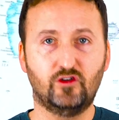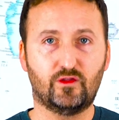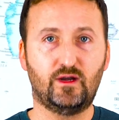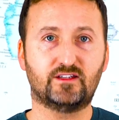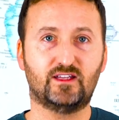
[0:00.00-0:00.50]

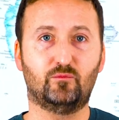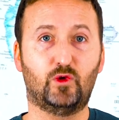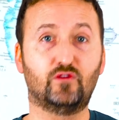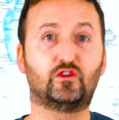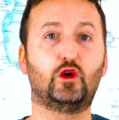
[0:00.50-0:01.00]
another
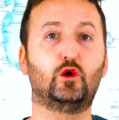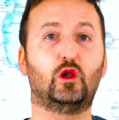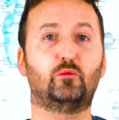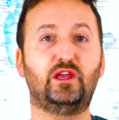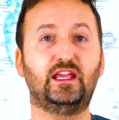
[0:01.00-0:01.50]
example of
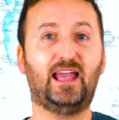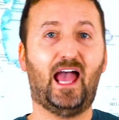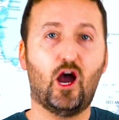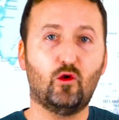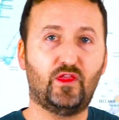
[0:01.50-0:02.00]
Google being
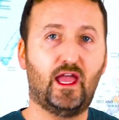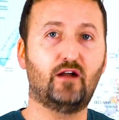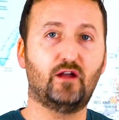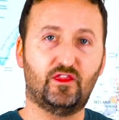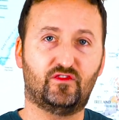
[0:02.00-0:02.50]
out
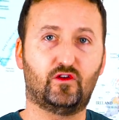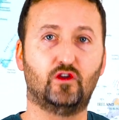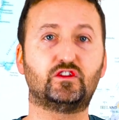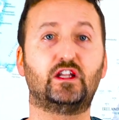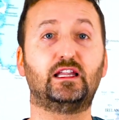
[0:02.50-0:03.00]
there at the
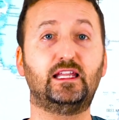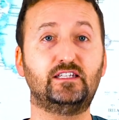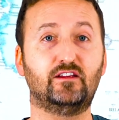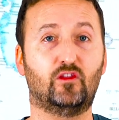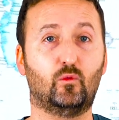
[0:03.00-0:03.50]
front and
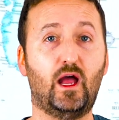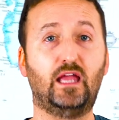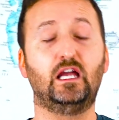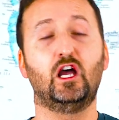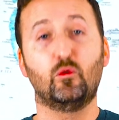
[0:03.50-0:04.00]
leading the
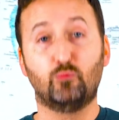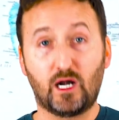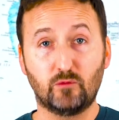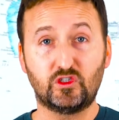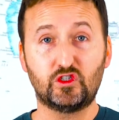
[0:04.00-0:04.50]
way.
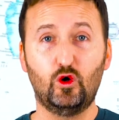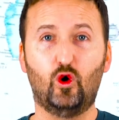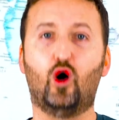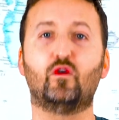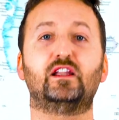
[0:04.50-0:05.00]
But I'm
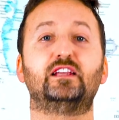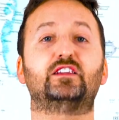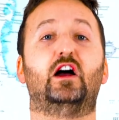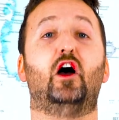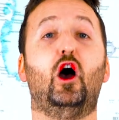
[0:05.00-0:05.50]
sure, or at
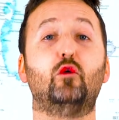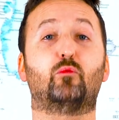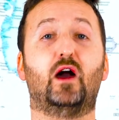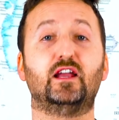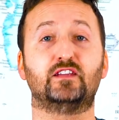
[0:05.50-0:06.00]
least I
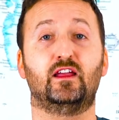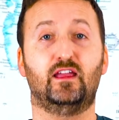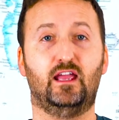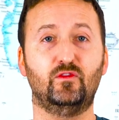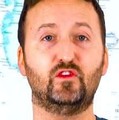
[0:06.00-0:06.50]
hope, right,
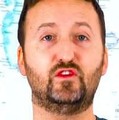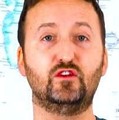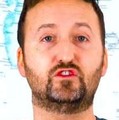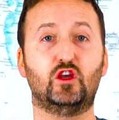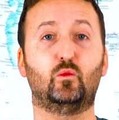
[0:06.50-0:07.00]
in the
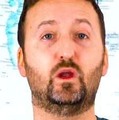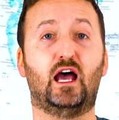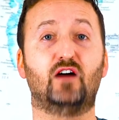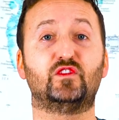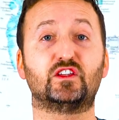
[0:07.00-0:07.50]
future we'll
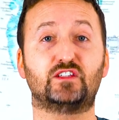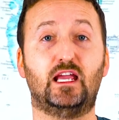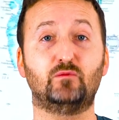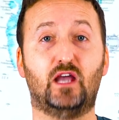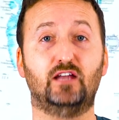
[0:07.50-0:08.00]
have the
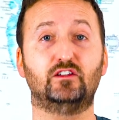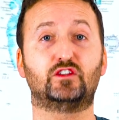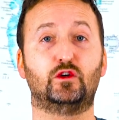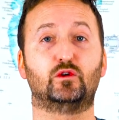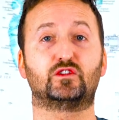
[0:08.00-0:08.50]
same kind of
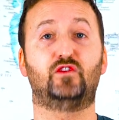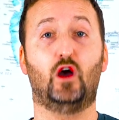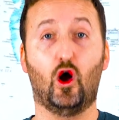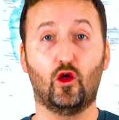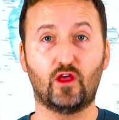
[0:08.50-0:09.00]
tools
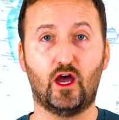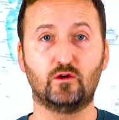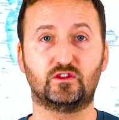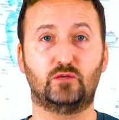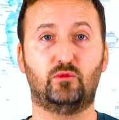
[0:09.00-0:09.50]
for other
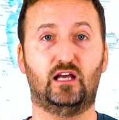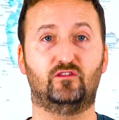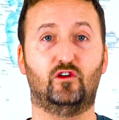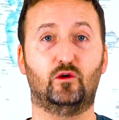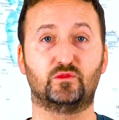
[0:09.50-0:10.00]
hosted
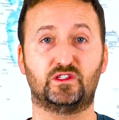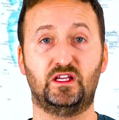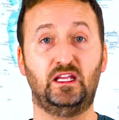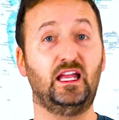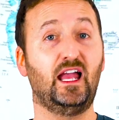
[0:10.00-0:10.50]
platforms.
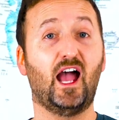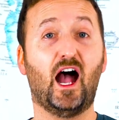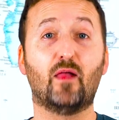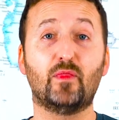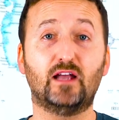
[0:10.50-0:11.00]

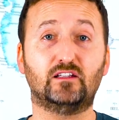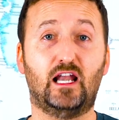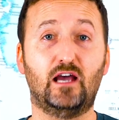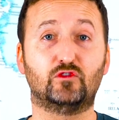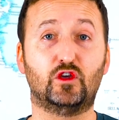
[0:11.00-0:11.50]
And that,
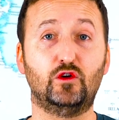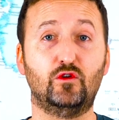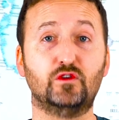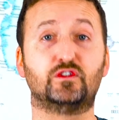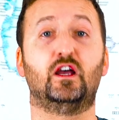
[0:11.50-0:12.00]
Cloud
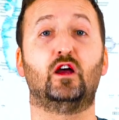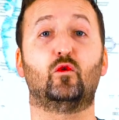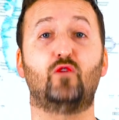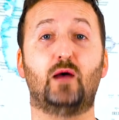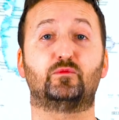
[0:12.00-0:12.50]
Gurus,
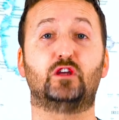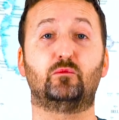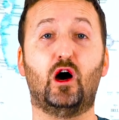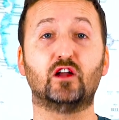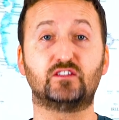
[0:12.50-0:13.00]
wraps
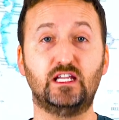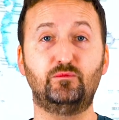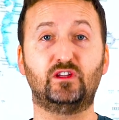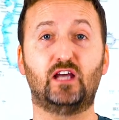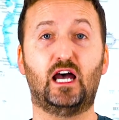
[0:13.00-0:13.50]
up our
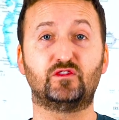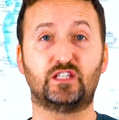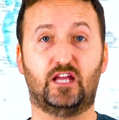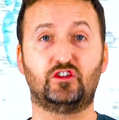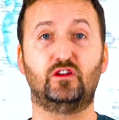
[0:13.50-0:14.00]
deeper dive
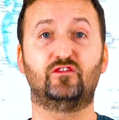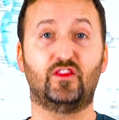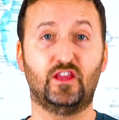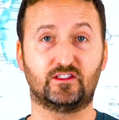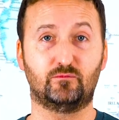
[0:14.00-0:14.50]
section
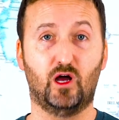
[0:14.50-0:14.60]
for this